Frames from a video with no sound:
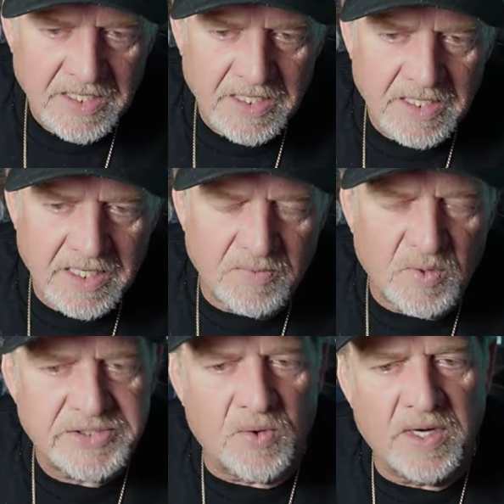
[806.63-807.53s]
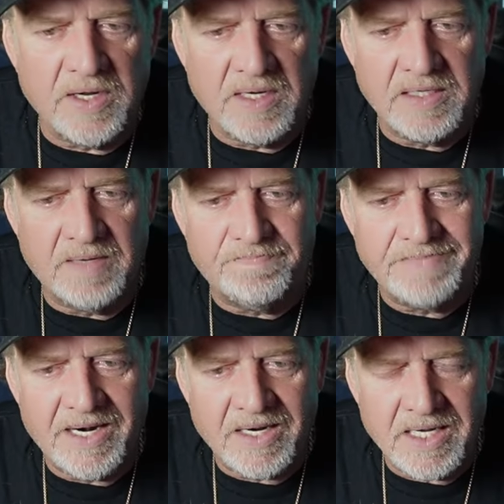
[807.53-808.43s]
And what's going on in
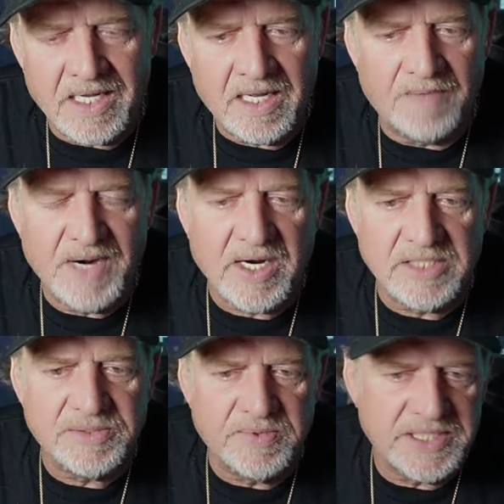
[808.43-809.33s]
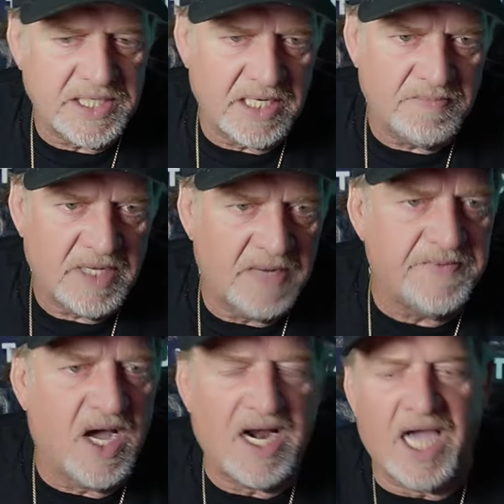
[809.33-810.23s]
America? America's a regime. If
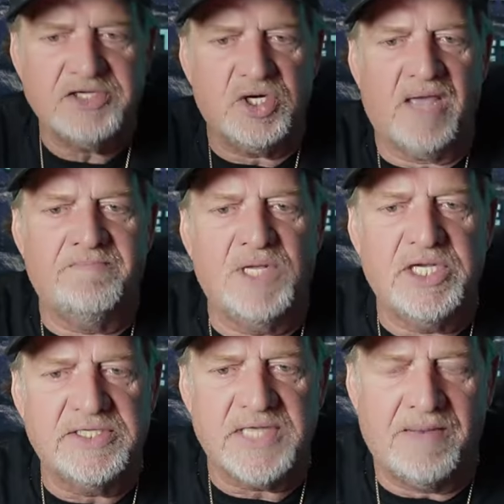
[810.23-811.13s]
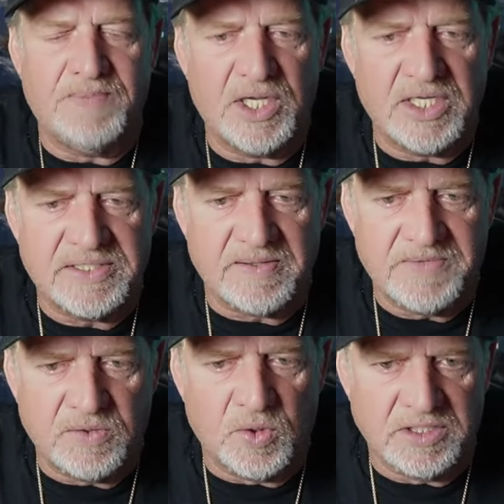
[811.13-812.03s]
not, I should have millions and millions of
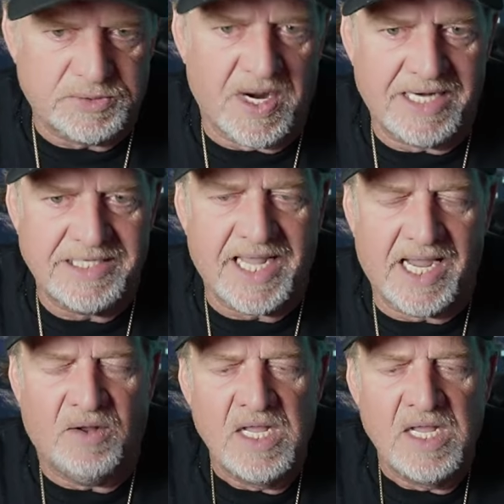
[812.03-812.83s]
viewers right now.